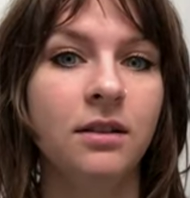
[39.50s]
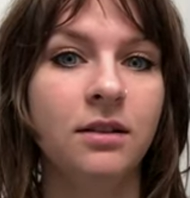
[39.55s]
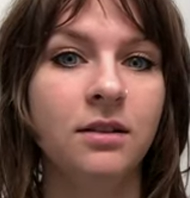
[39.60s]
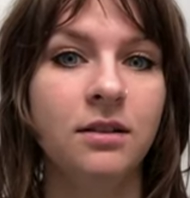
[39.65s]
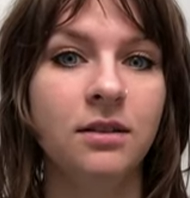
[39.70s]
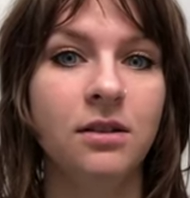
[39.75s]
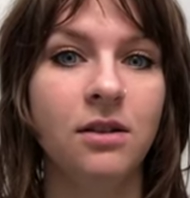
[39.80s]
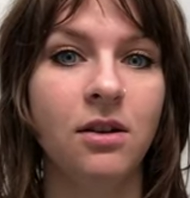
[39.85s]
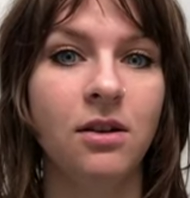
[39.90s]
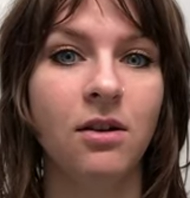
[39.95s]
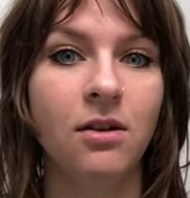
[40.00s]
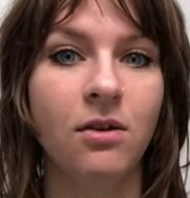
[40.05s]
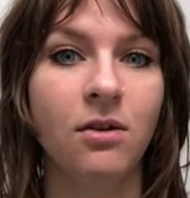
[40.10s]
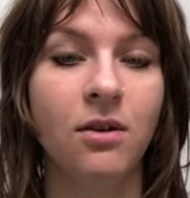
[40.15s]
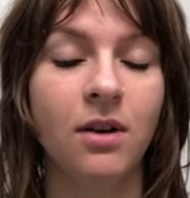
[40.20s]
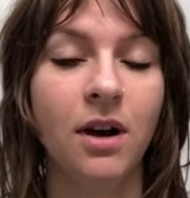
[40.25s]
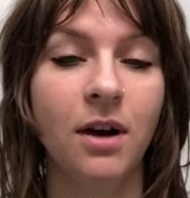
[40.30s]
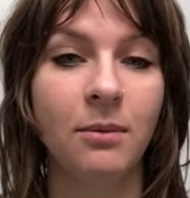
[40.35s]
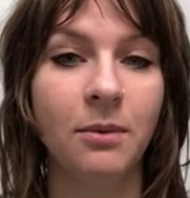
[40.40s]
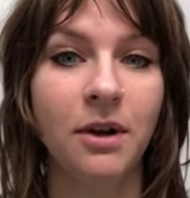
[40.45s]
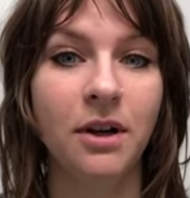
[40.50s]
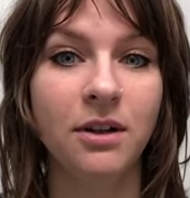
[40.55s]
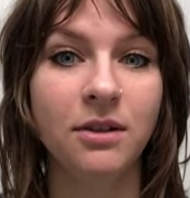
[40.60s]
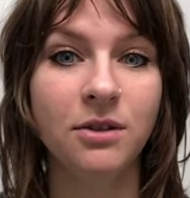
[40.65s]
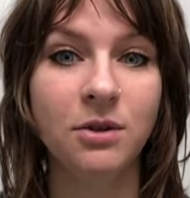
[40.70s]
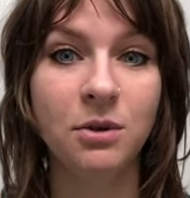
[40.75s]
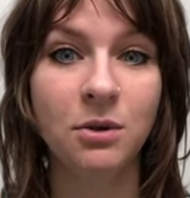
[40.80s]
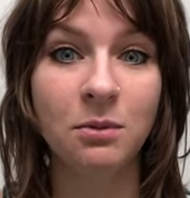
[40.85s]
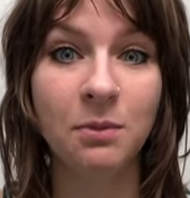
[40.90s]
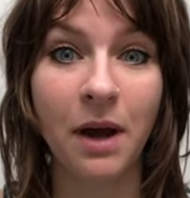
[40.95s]
So I'm gonna
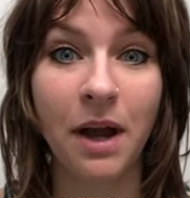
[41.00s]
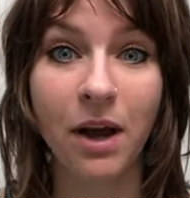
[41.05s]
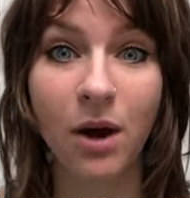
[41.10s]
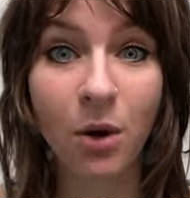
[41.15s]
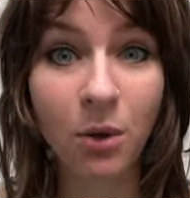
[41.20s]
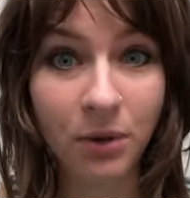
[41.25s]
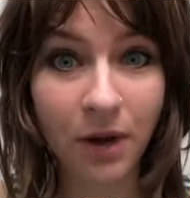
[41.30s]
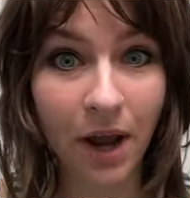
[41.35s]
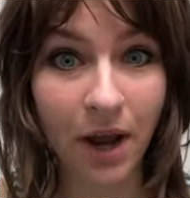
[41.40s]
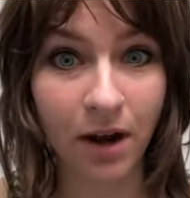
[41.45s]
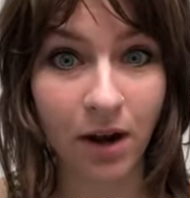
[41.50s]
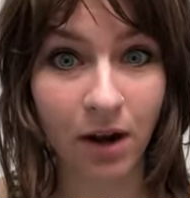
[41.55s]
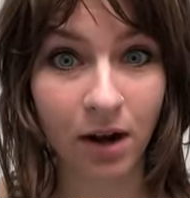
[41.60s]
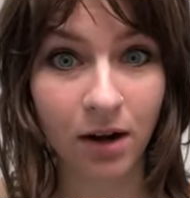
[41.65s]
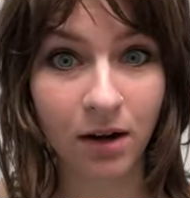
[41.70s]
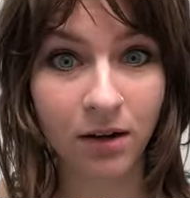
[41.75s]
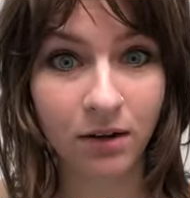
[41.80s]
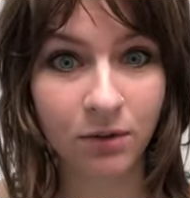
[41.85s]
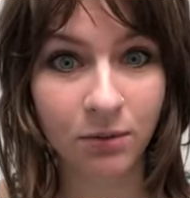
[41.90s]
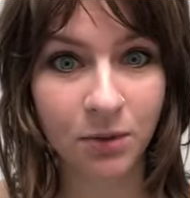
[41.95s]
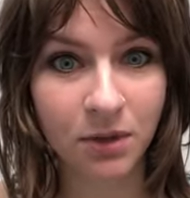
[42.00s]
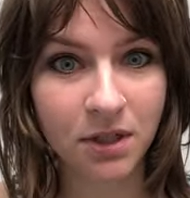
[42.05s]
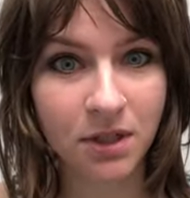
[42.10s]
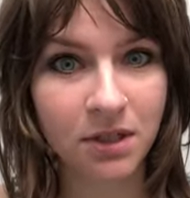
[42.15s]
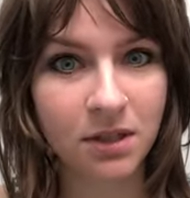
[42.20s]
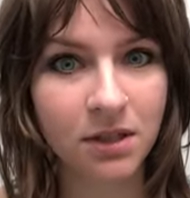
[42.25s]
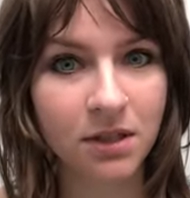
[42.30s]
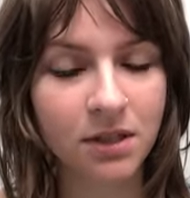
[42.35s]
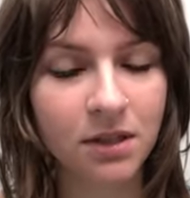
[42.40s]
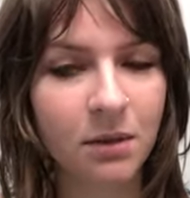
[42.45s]
do my own hair, which
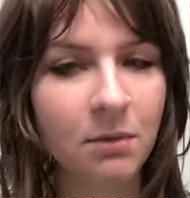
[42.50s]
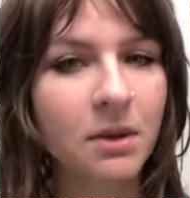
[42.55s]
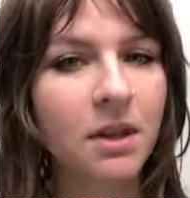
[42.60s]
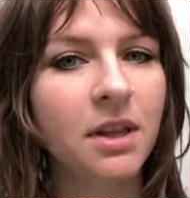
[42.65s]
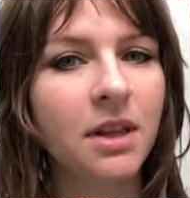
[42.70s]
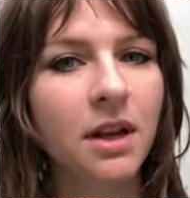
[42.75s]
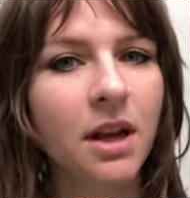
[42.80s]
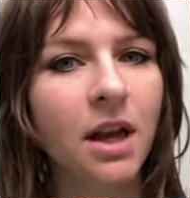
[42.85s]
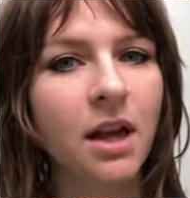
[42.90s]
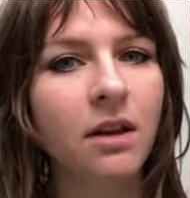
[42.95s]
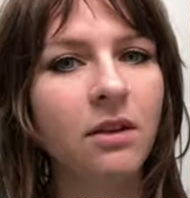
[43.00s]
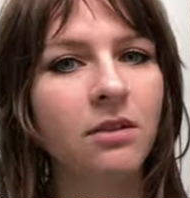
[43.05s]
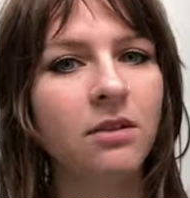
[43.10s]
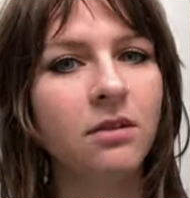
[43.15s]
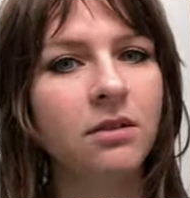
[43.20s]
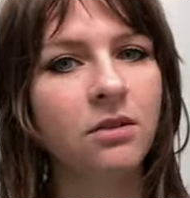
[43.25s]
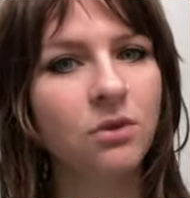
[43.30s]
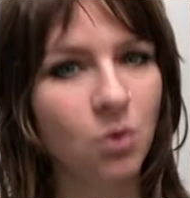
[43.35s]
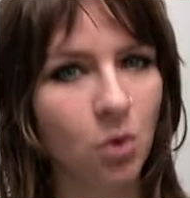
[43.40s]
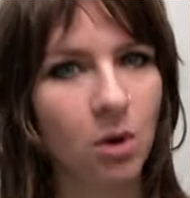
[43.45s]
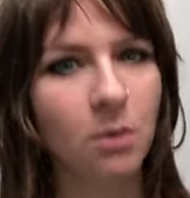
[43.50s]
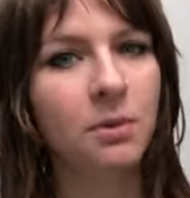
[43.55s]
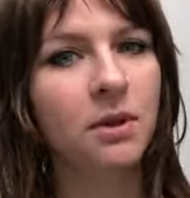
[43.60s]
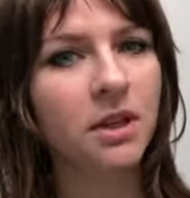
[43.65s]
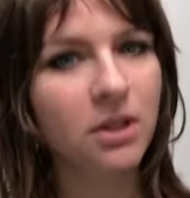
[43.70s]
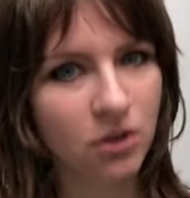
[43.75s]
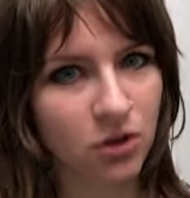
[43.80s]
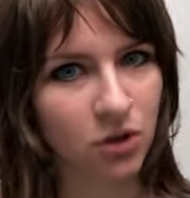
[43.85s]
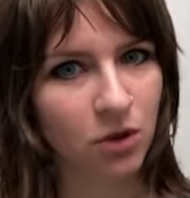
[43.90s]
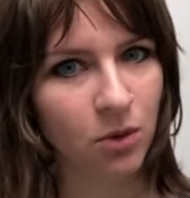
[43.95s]
is something that I
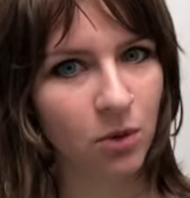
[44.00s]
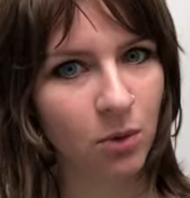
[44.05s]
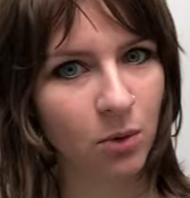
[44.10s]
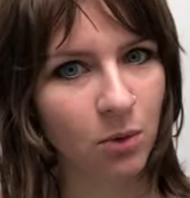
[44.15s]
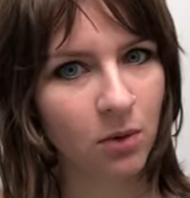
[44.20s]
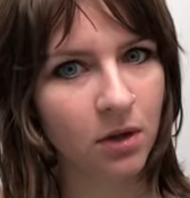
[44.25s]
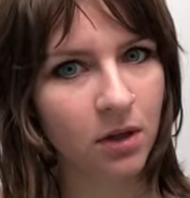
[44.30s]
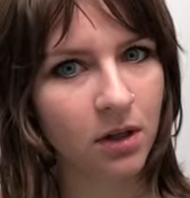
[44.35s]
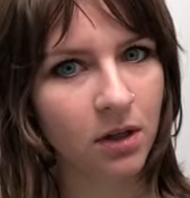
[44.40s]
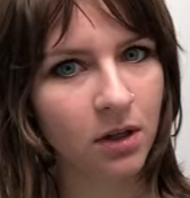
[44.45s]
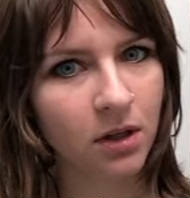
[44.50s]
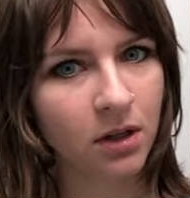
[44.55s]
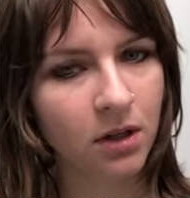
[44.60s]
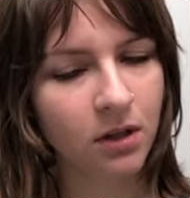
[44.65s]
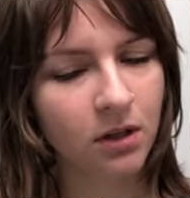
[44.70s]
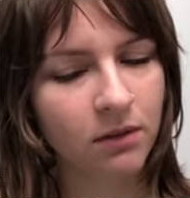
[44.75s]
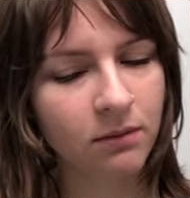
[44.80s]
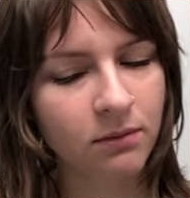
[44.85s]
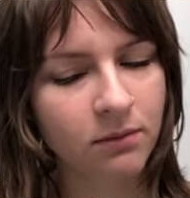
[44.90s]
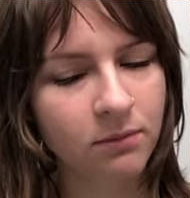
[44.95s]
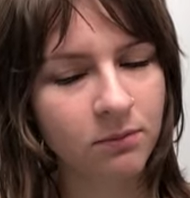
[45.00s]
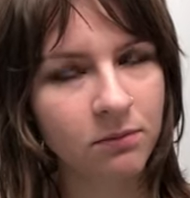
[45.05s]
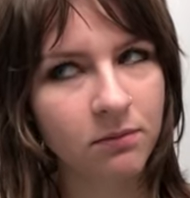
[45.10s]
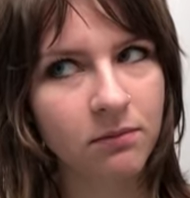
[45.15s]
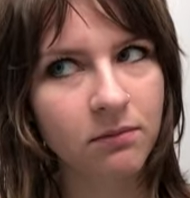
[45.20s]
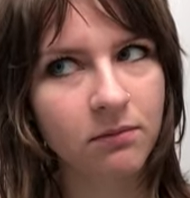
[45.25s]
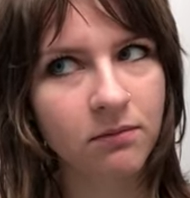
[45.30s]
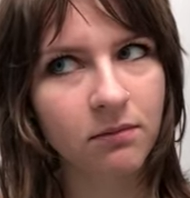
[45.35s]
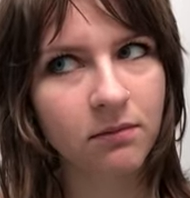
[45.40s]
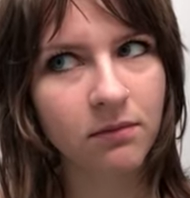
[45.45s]
normally do
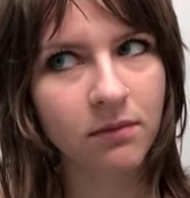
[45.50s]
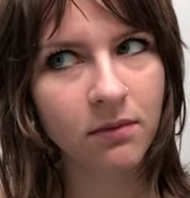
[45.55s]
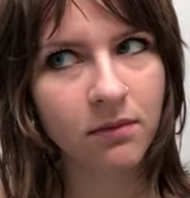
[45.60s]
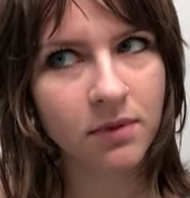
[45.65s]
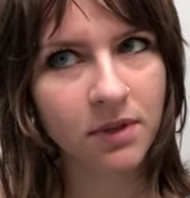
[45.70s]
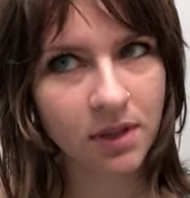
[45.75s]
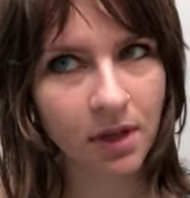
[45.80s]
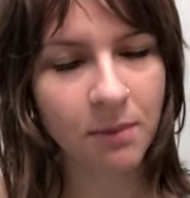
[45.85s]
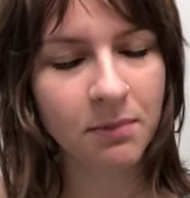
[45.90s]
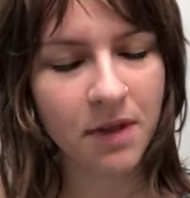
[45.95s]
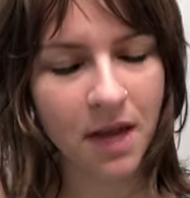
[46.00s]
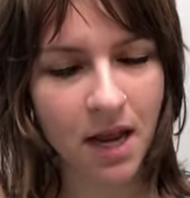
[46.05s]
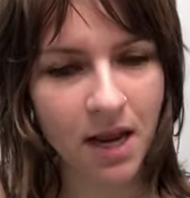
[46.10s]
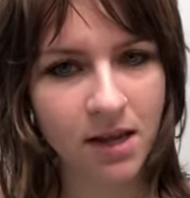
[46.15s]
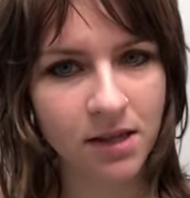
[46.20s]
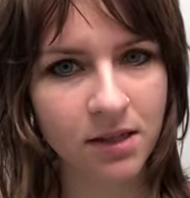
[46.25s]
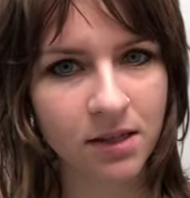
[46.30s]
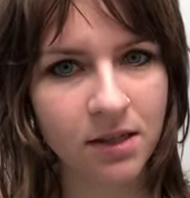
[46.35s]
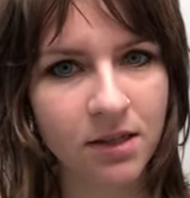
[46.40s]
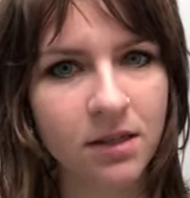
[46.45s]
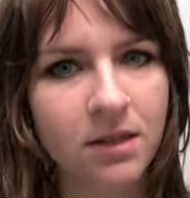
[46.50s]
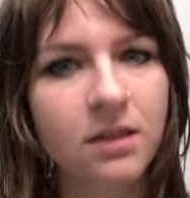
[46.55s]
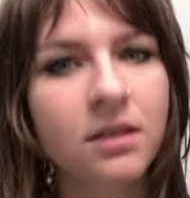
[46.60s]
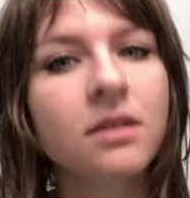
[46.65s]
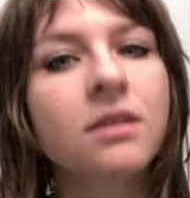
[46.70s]
some days.